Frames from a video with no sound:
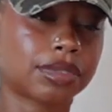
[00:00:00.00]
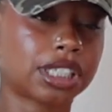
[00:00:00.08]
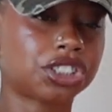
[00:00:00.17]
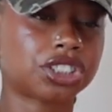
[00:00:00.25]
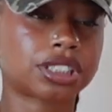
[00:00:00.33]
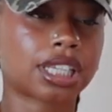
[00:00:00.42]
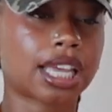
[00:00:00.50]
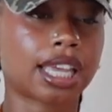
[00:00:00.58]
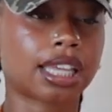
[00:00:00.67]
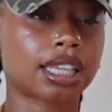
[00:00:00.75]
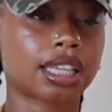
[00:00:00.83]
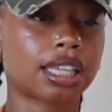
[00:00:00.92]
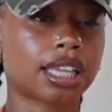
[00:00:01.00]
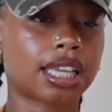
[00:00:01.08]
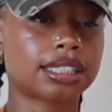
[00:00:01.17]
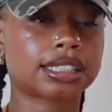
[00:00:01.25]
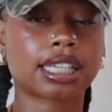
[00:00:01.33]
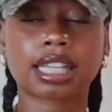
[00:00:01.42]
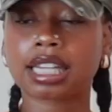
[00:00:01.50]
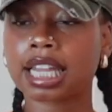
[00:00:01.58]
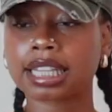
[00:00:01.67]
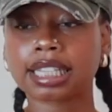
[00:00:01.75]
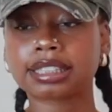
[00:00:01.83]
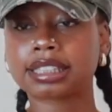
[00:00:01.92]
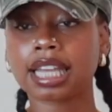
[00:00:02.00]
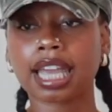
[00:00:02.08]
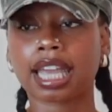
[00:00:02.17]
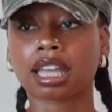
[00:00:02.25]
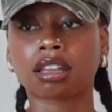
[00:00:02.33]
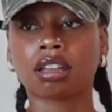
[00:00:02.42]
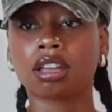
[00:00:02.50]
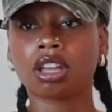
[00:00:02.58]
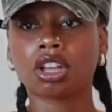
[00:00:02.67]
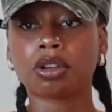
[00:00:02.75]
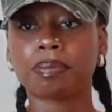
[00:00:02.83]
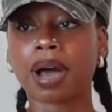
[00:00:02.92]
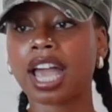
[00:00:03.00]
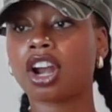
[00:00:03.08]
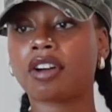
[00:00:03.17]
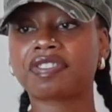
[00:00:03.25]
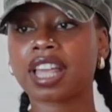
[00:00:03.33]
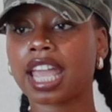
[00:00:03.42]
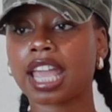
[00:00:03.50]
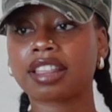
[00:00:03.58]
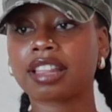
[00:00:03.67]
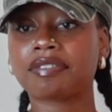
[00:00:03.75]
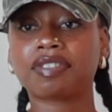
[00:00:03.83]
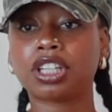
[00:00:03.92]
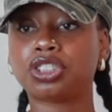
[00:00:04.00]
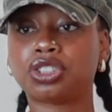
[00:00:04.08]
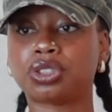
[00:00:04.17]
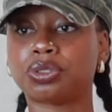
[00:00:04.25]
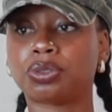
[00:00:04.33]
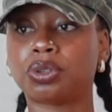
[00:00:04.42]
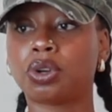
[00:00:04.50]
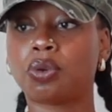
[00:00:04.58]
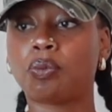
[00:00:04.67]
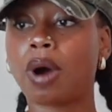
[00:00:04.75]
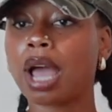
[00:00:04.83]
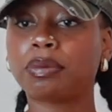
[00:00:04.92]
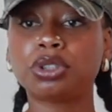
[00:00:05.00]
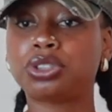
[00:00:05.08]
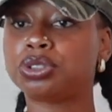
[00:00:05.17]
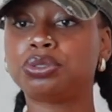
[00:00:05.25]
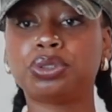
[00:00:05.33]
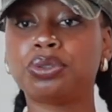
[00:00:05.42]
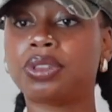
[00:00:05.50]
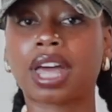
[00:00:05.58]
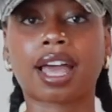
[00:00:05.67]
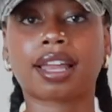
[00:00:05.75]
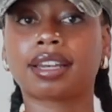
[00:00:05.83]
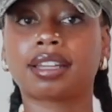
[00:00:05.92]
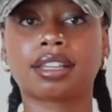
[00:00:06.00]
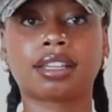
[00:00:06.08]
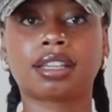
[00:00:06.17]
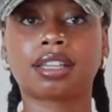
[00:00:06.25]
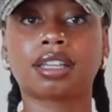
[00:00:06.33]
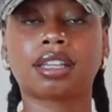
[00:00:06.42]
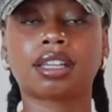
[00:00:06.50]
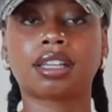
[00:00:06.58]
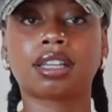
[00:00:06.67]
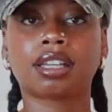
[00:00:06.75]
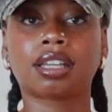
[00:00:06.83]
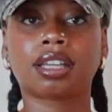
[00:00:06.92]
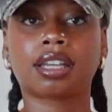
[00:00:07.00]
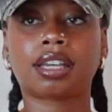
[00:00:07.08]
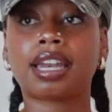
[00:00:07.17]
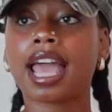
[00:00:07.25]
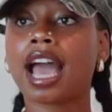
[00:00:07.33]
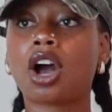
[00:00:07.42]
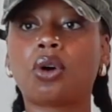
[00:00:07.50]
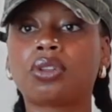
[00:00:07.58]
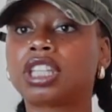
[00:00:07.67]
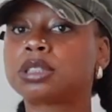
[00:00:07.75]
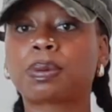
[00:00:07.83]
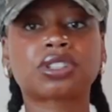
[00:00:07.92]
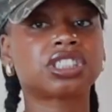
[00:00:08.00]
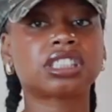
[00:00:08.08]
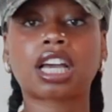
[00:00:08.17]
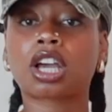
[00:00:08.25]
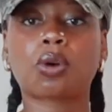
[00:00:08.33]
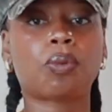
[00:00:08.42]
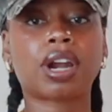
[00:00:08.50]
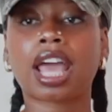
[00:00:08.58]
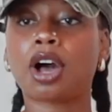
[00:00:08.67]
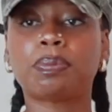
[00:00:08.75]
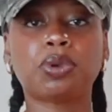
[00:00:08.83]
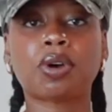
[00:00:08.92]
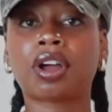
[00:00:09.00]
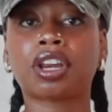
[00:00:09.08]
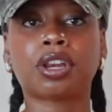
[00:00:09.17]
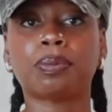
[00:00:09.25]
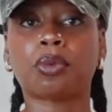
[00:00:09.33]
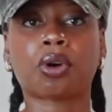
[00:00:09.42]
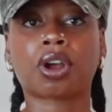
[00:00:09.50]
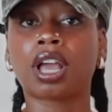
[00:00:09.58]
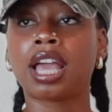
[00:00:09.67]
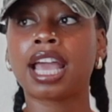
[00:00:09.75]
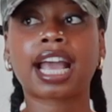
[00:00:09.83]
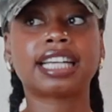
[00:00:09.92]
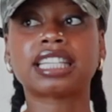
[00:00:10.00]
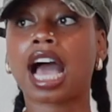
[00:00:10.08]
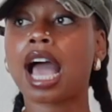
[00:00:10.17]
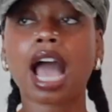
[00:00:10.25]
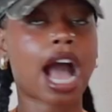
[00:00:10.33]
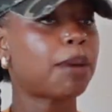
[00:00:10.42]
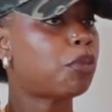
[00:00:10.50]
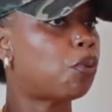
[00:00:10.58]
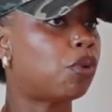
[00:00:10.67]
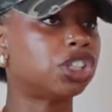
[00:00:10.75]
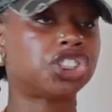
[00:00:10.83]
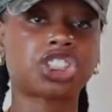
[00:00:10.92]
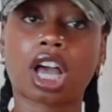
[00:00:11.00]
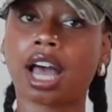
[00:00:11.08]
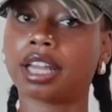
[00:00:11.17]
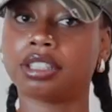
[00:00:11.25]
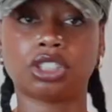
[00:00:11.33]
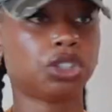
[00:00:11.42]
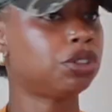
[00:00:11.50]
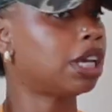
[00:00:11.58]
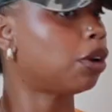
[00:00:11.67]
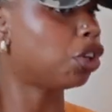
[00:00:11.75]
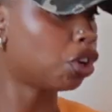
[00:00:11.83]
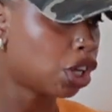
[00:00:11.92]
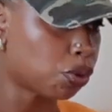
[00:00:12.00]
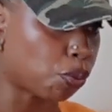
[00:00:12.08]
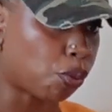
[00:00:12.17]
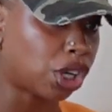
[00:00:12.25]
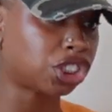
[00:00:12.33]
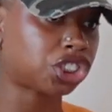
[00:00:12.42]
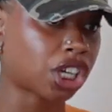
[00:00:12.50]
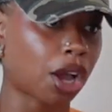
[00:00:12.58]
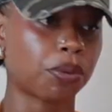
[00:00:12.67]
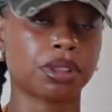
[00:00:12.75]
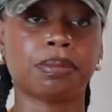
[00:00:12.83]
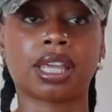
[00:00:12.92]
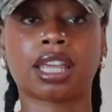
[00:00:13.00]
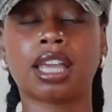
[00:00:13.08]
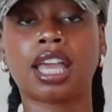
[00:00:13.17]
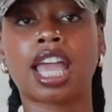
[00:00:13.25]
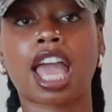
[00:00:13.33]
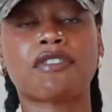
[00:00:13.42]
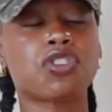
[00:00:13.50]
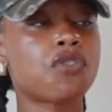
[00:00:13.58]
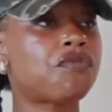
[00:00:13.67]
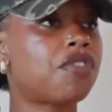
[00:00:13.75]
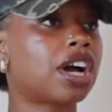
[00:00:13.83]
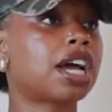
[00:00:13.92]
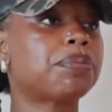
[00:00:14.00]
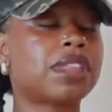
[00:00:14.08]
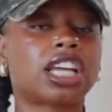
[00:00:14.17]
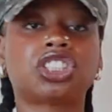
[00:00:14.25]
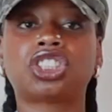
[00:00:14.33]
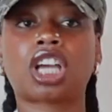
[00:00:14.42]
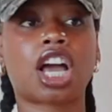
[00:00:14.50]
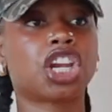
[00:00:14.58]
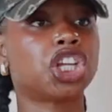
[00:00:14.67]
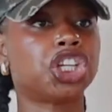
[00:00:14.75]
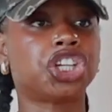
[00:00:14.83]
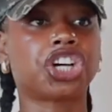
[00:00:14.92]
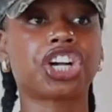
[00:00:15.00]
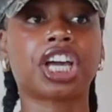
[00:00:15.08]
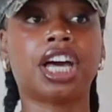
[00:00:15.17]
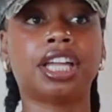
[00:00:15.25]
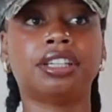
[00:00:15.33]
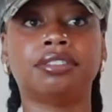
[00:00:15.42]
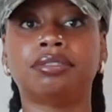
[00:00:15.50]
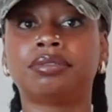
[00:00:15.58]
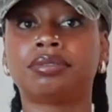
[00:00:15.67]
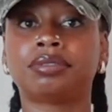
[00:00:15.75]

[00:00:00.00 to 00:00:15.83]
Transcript: It's just like, it's like that saying, bite off the hand that feeds you. Why would you do that? Now, this person's not going to want to help you out anymore. Because I'm a one shot. You get one shot with me. If you fuck up that shot, you're done.